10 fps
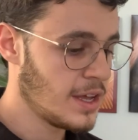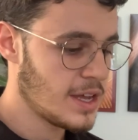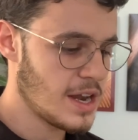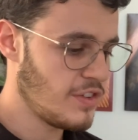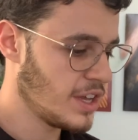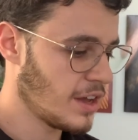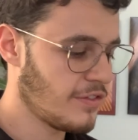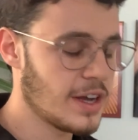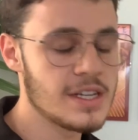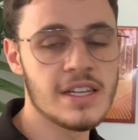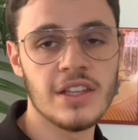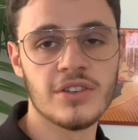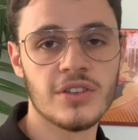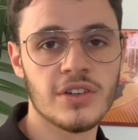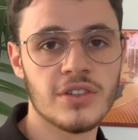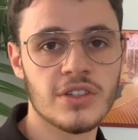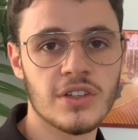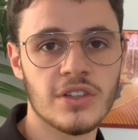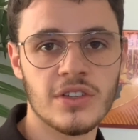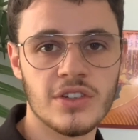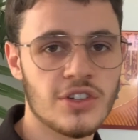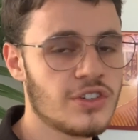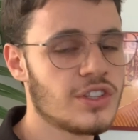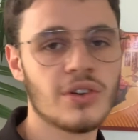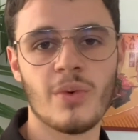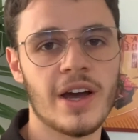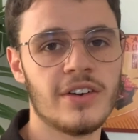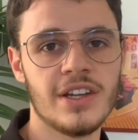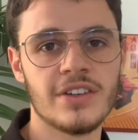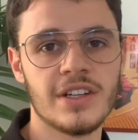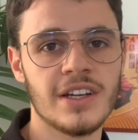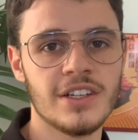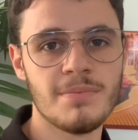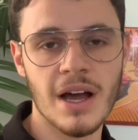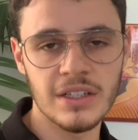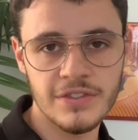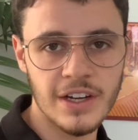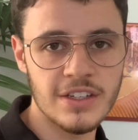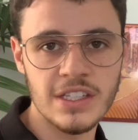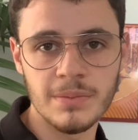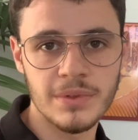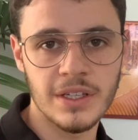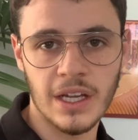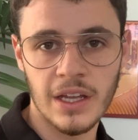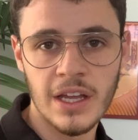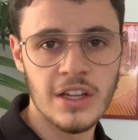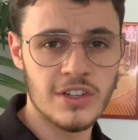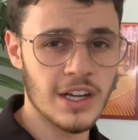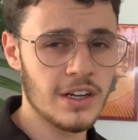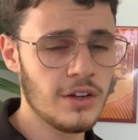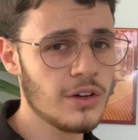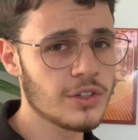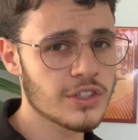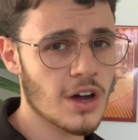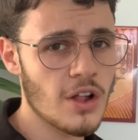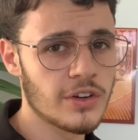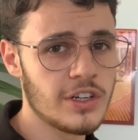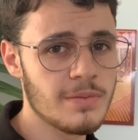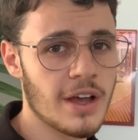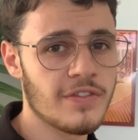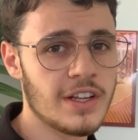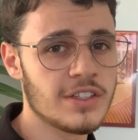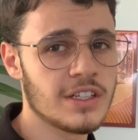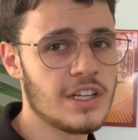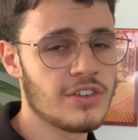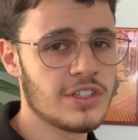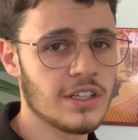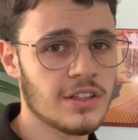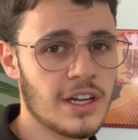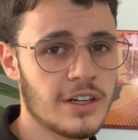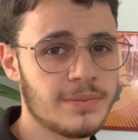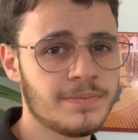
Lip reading: And if you can't find it in either of those, search the wider internet. You're bound to find something. Check Google Scholar, you might find something interesting there.